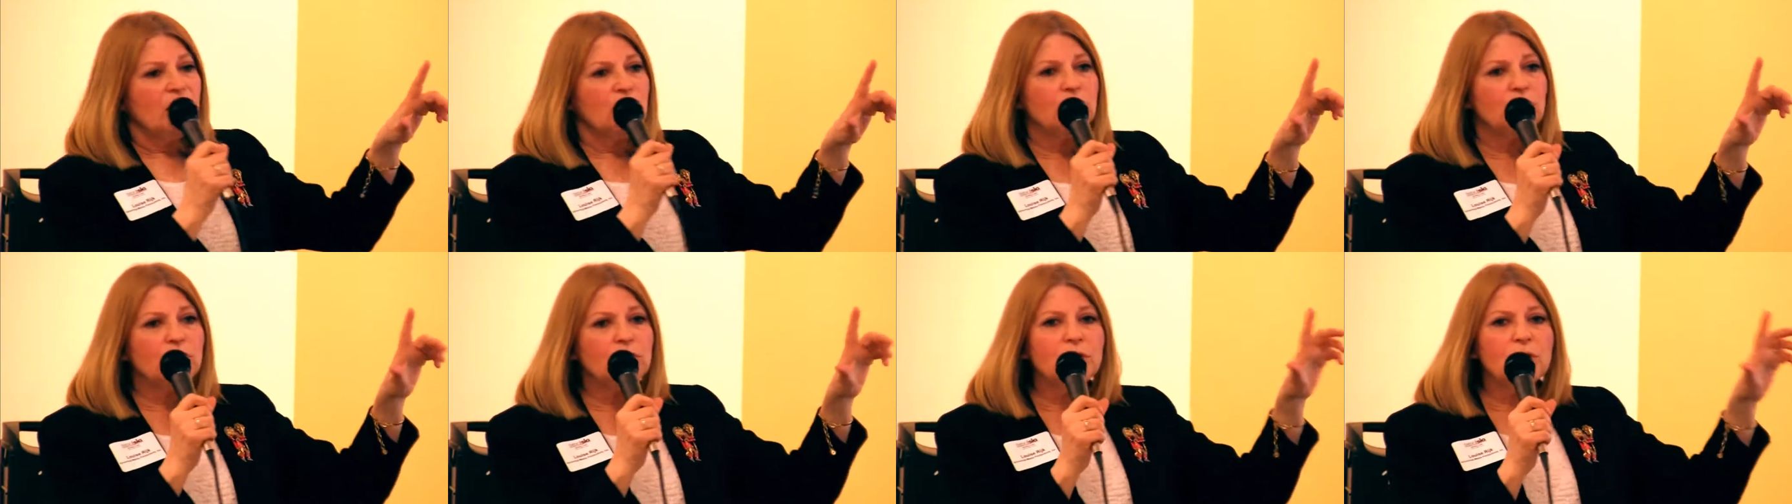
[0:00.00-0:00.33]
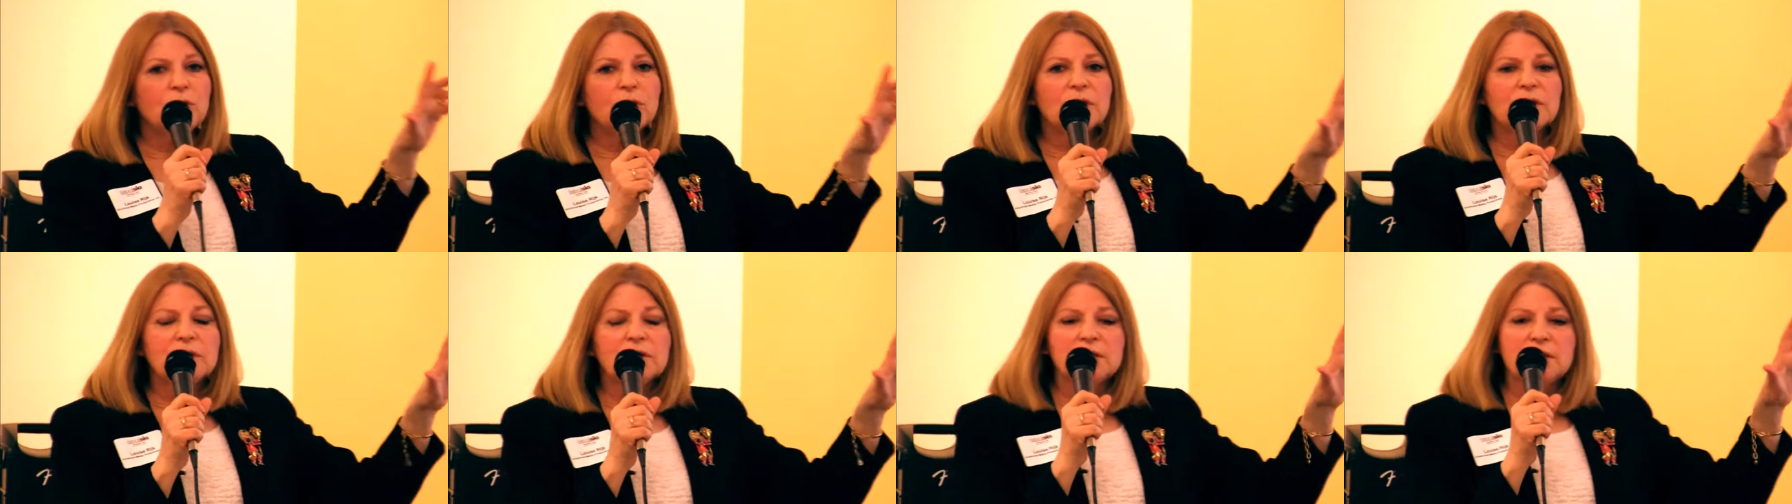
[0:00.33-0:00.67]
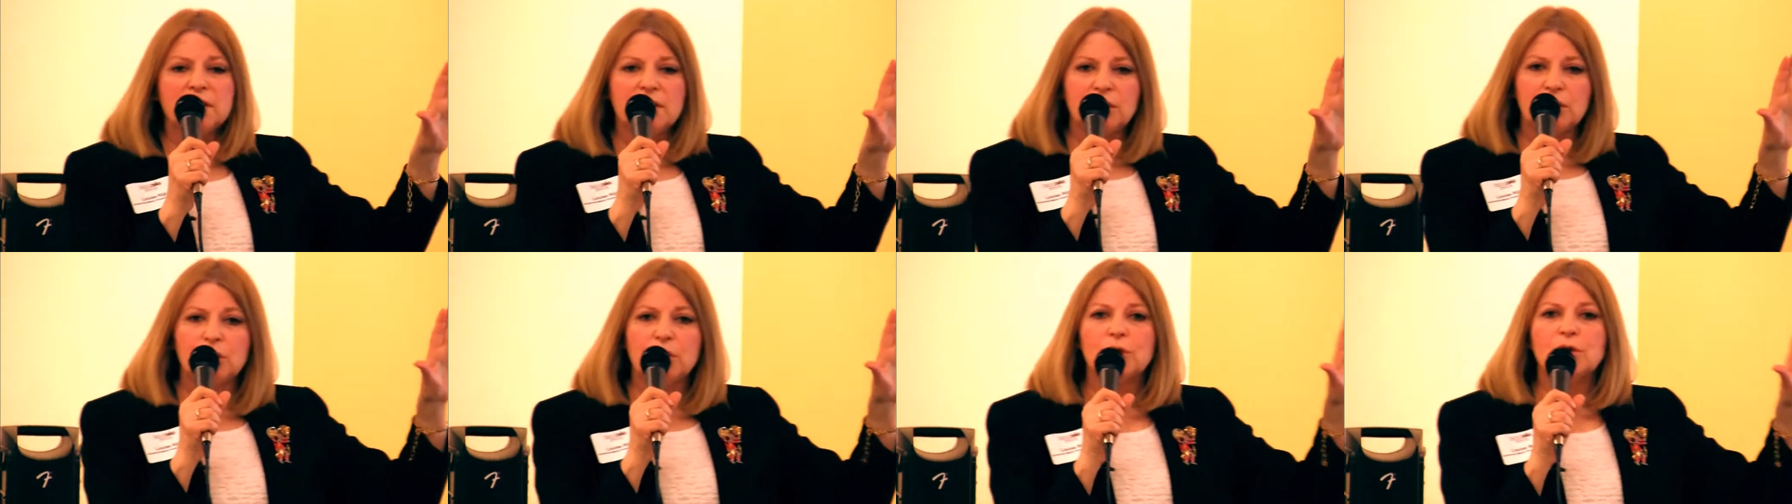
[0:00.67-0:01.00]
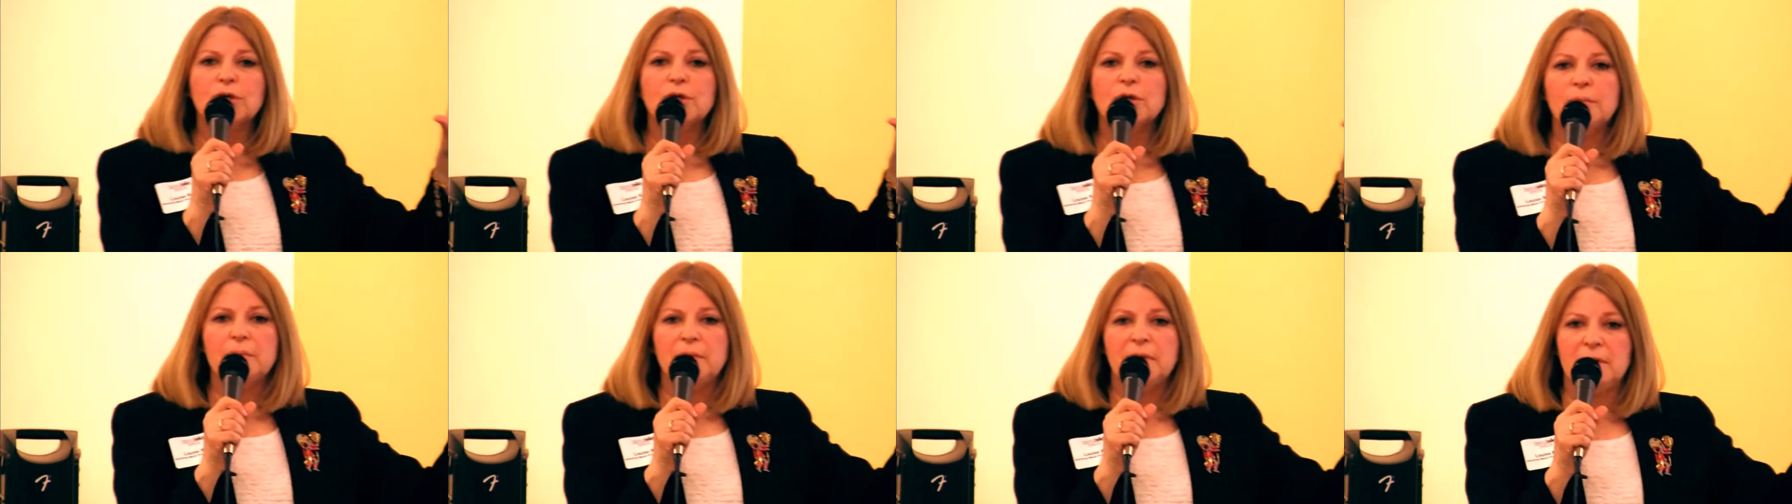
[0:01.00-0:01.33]
Google
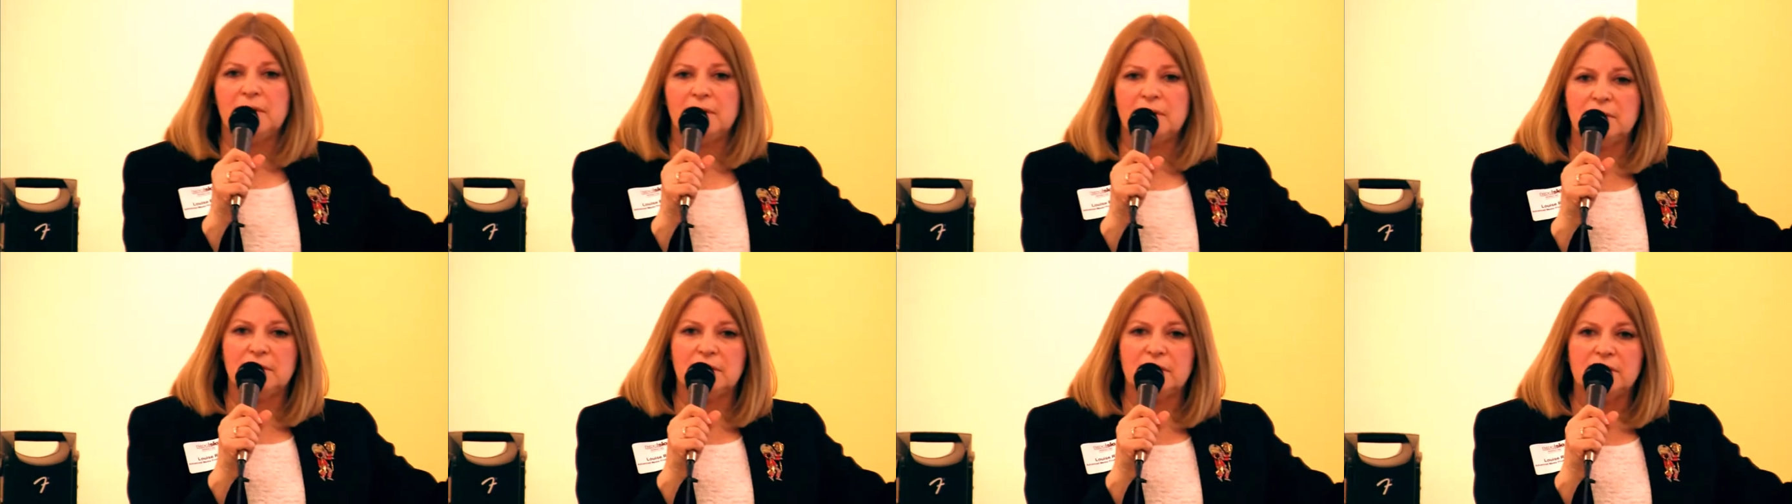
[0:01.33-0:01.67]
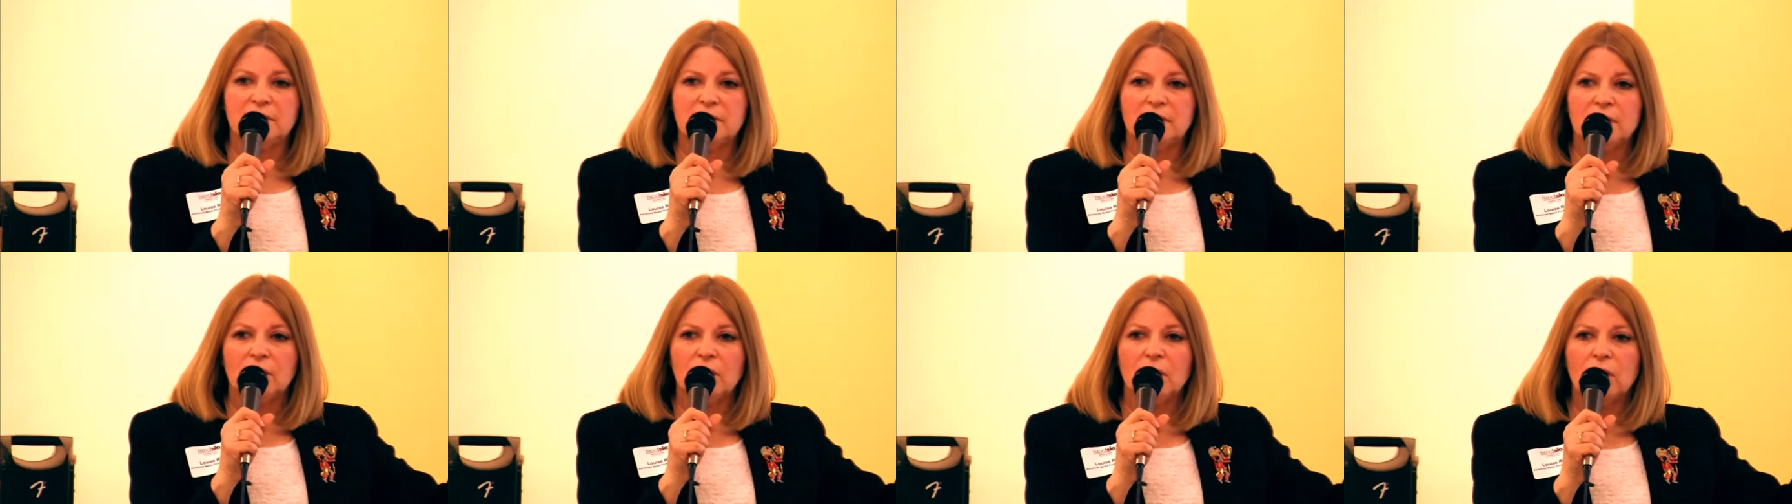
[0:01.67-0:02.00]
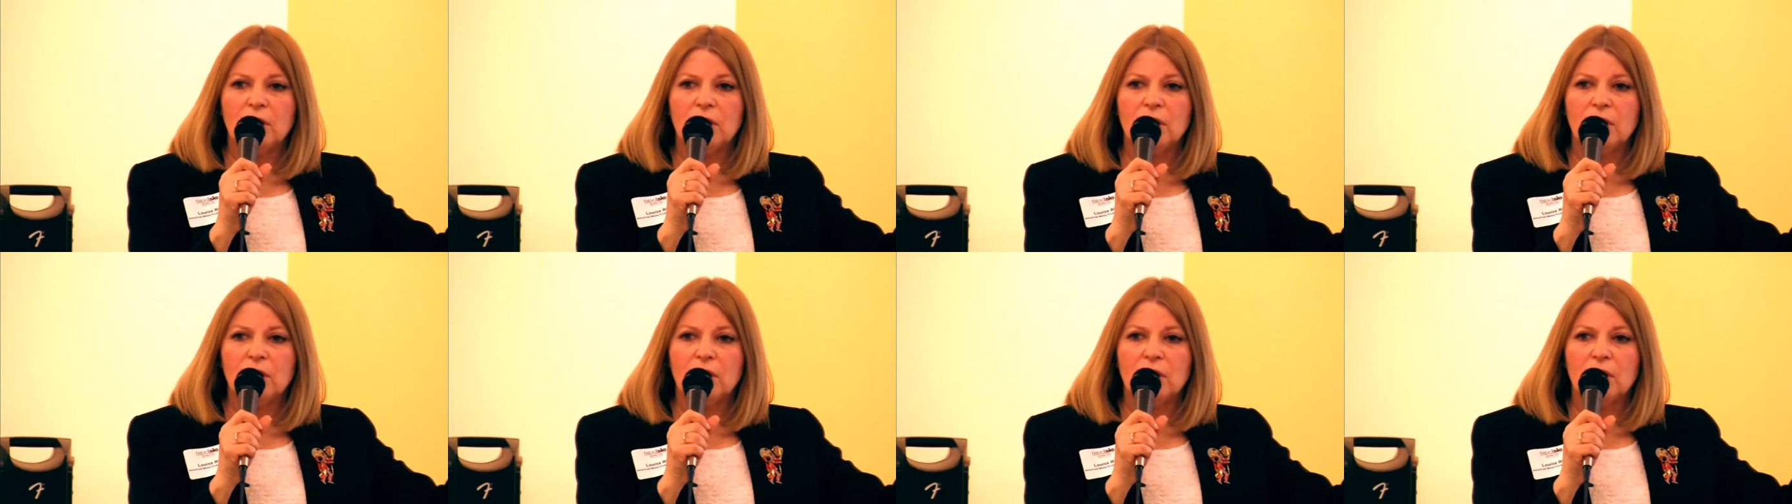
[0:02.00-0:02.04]
determines